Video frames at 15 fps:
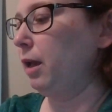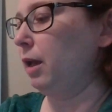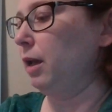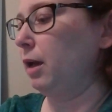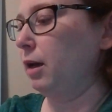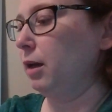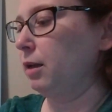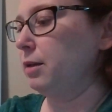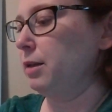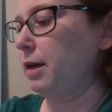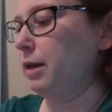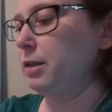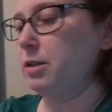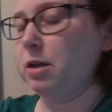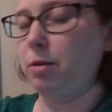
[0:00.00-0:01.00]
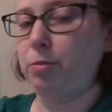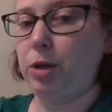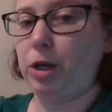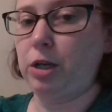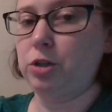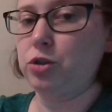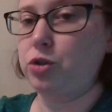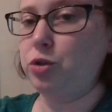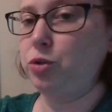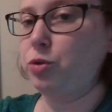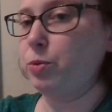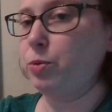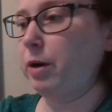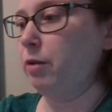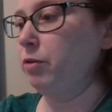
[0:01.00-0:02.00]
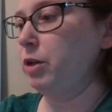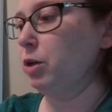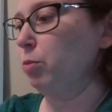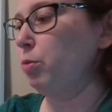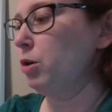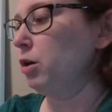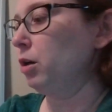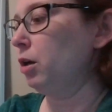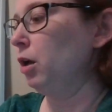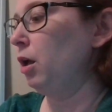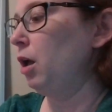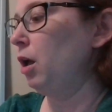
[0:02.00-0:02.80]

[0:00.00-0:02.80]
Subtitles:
and that is on page 212 in your book.